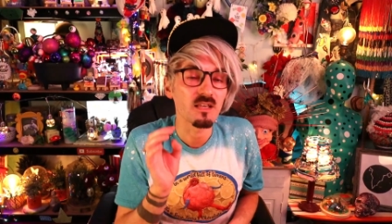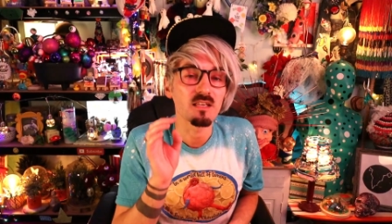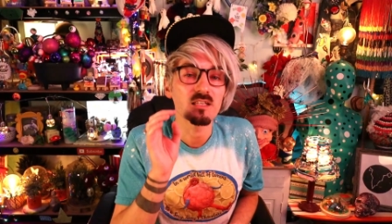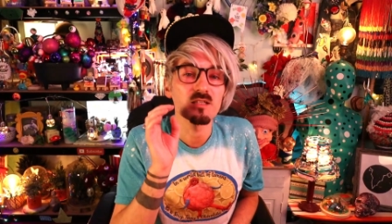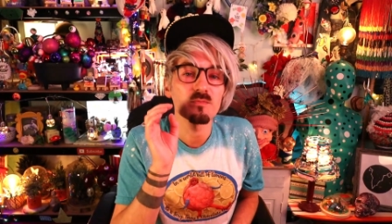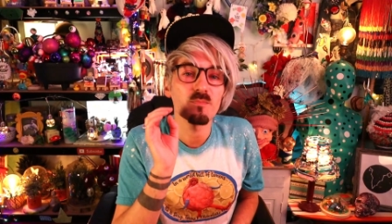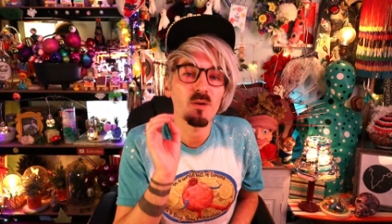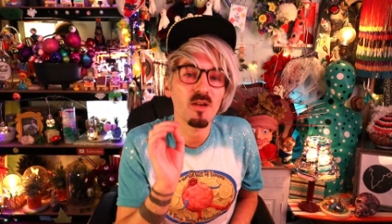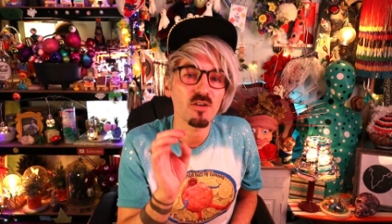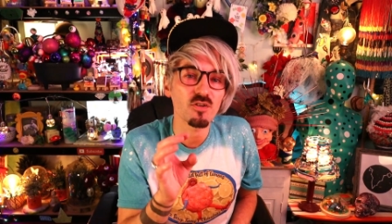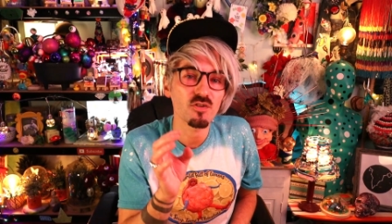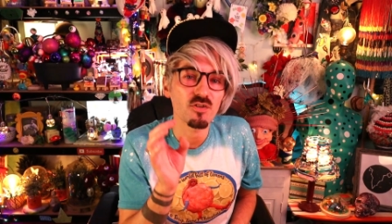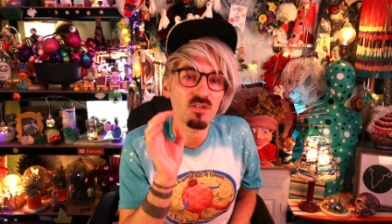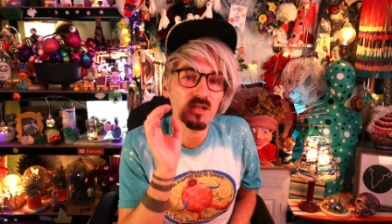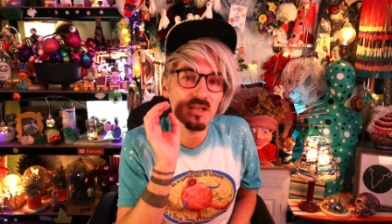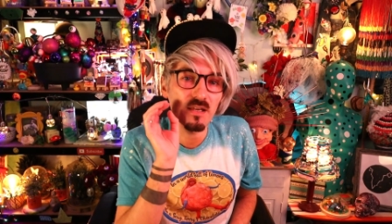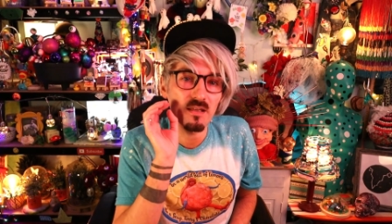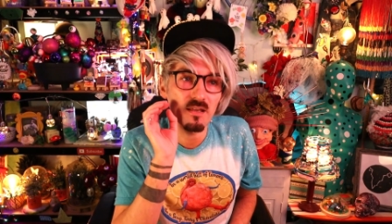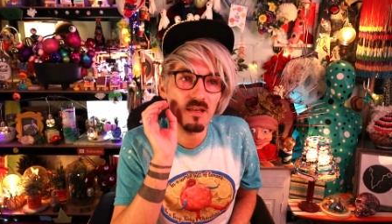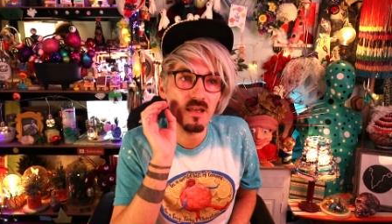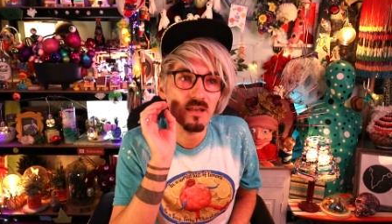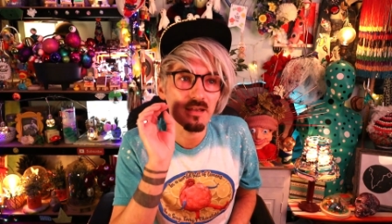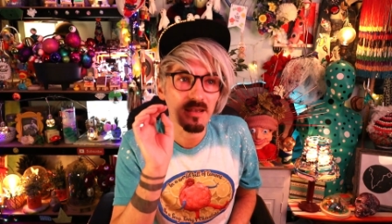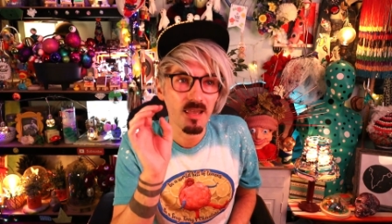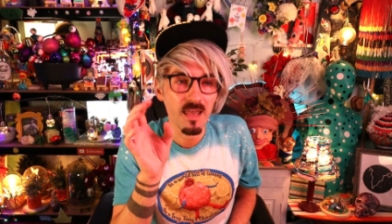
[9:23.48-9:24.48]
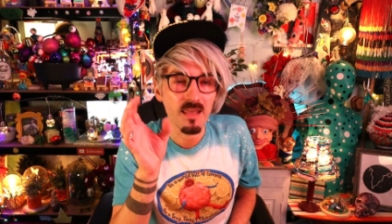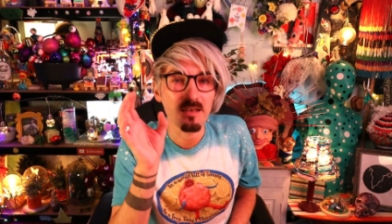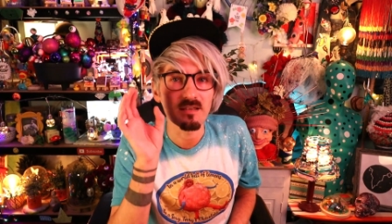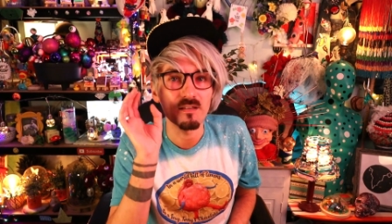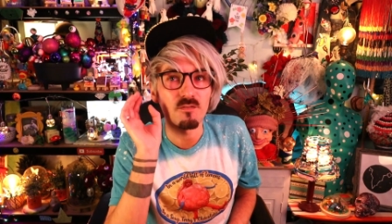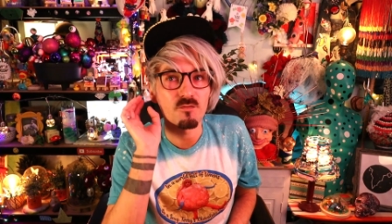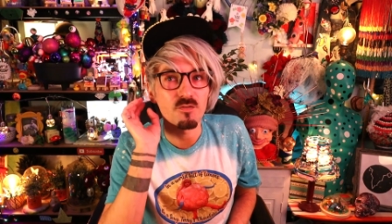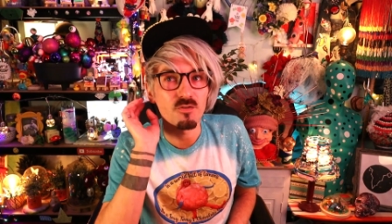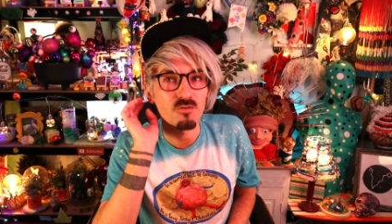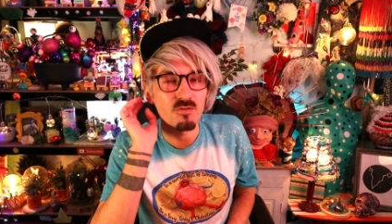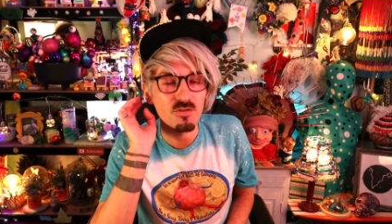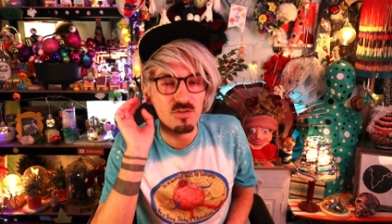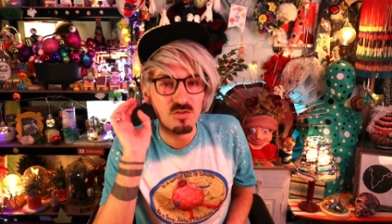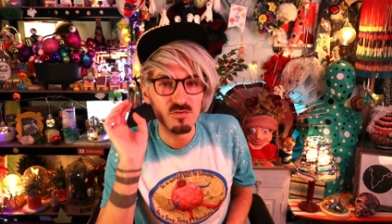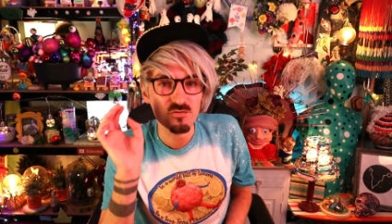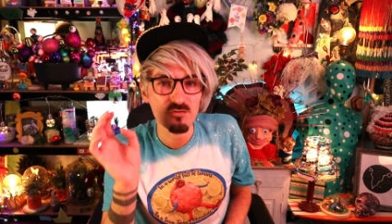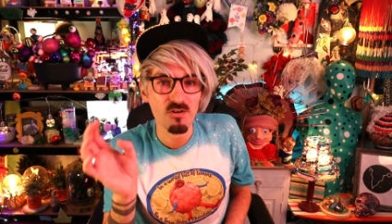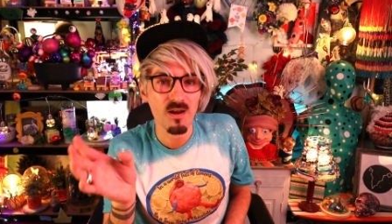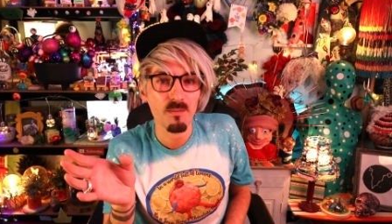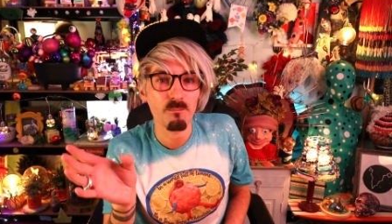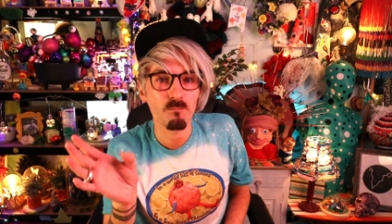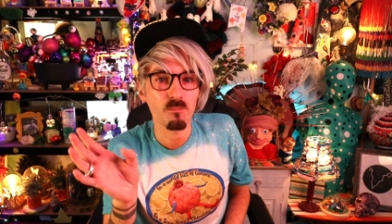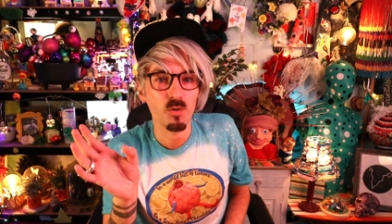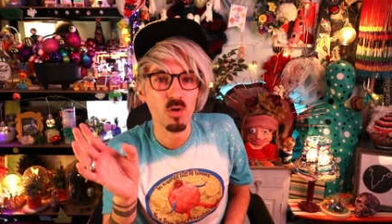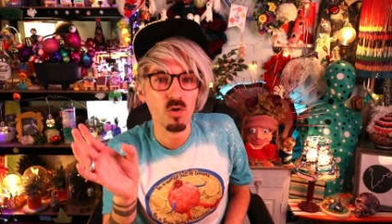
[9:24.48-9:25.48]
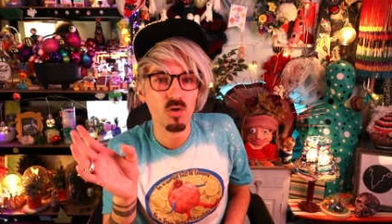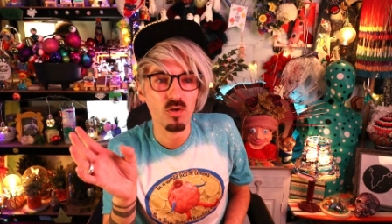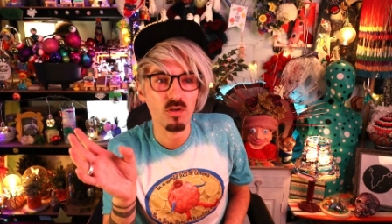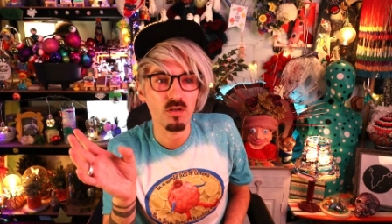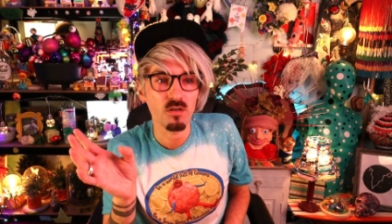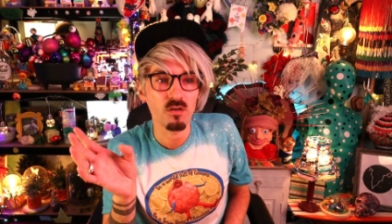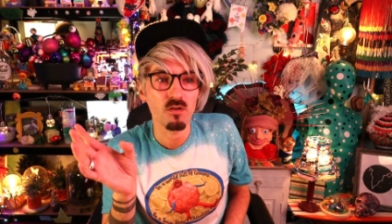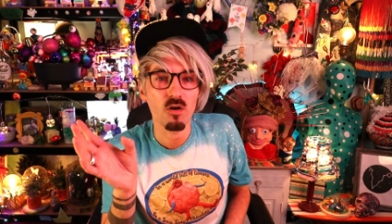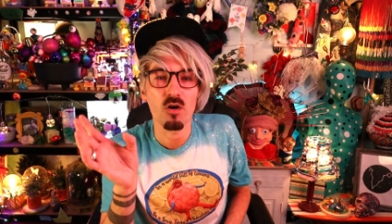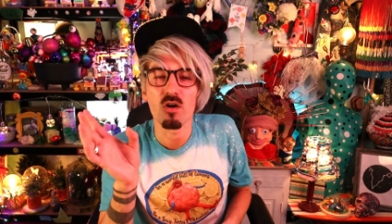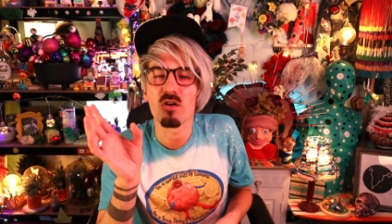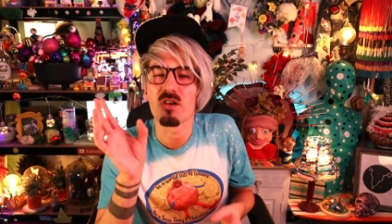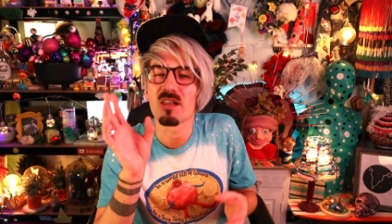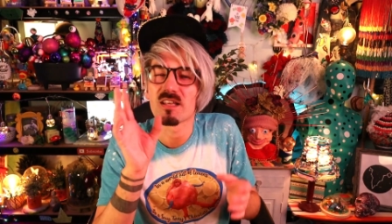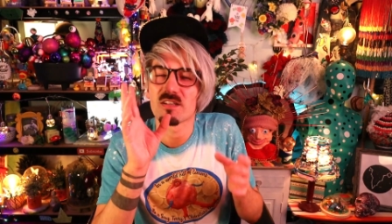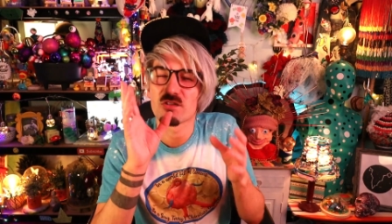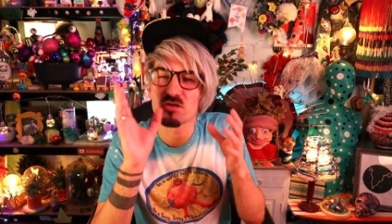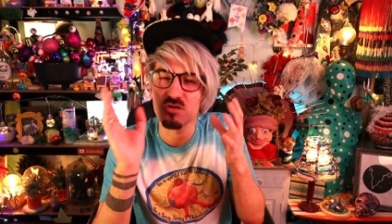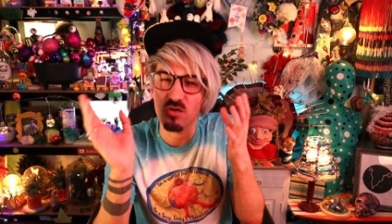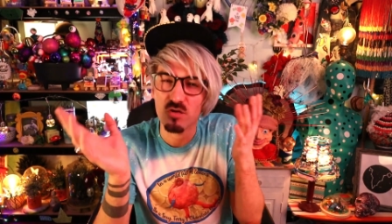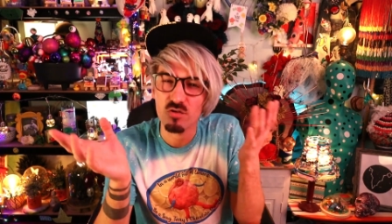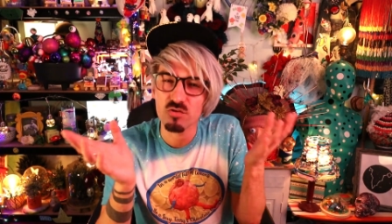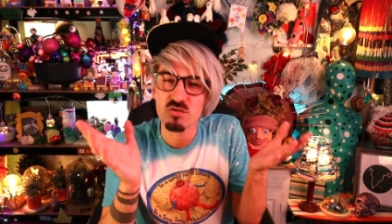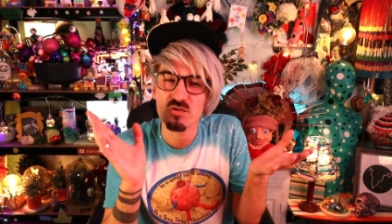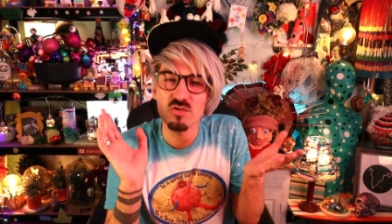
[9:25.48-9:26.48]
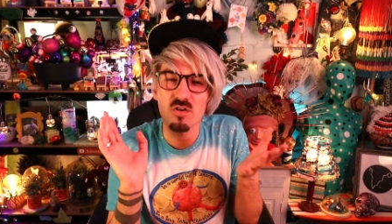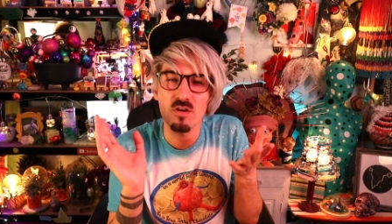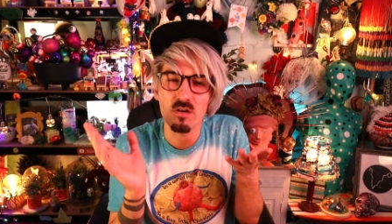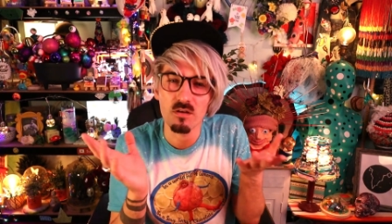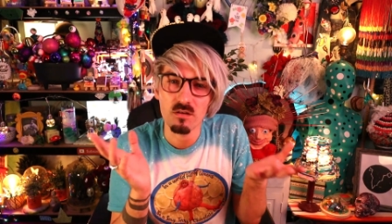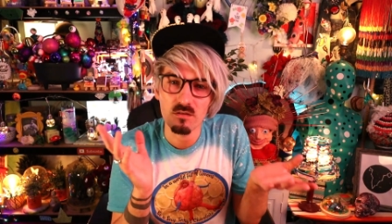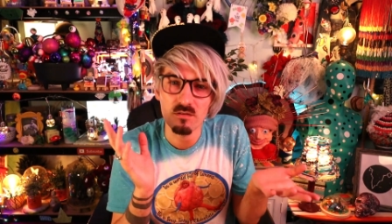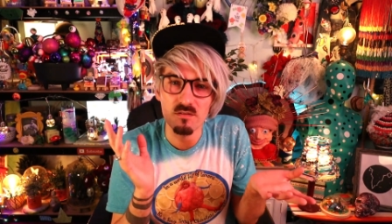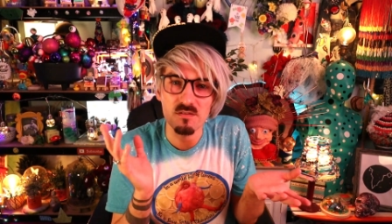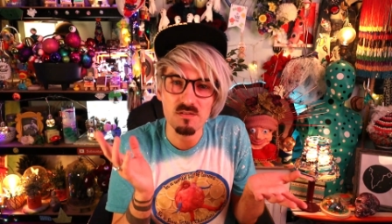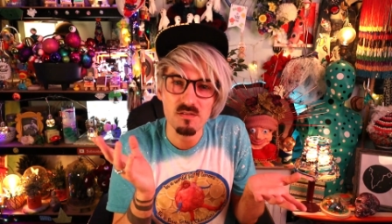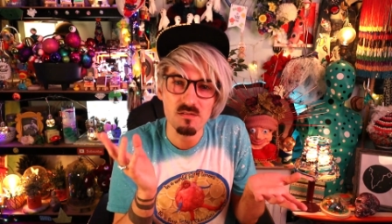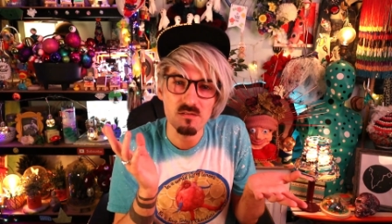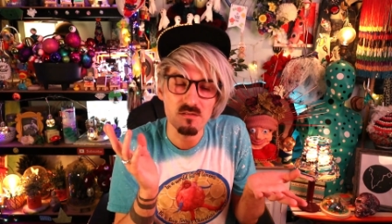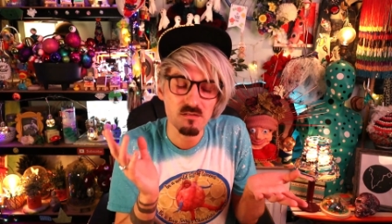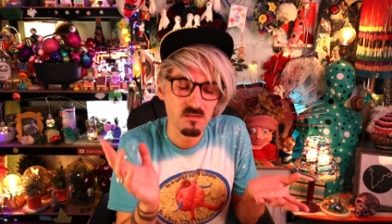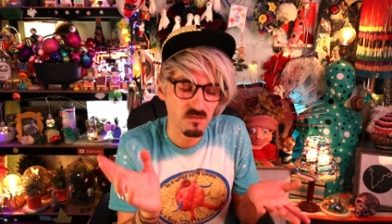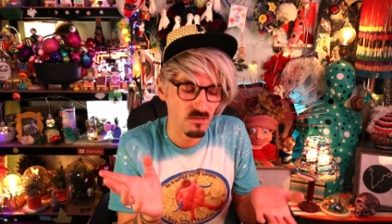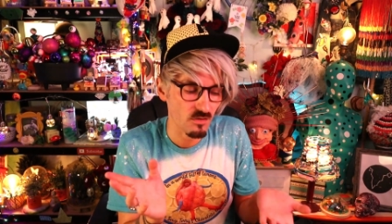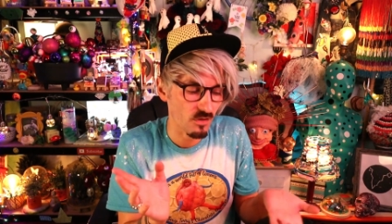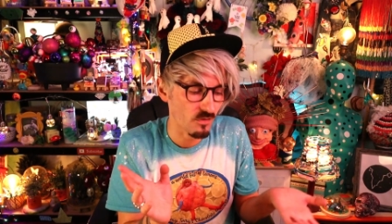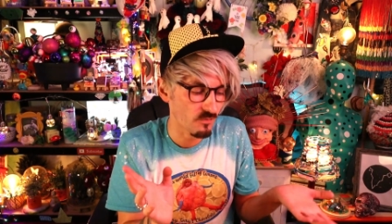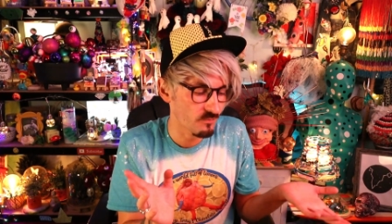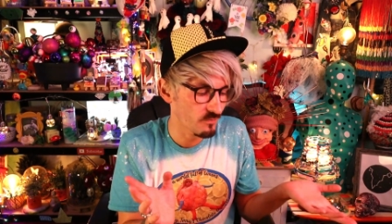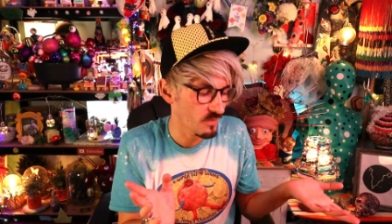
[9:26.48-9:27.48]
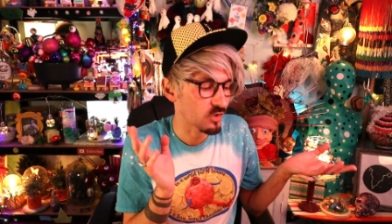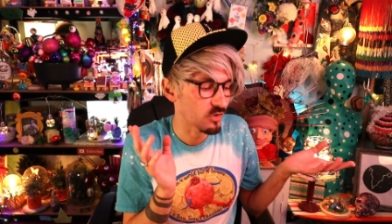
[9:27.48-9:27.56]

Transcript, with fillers: think especially again if you're into scrapbooking or like junk journals and stuff,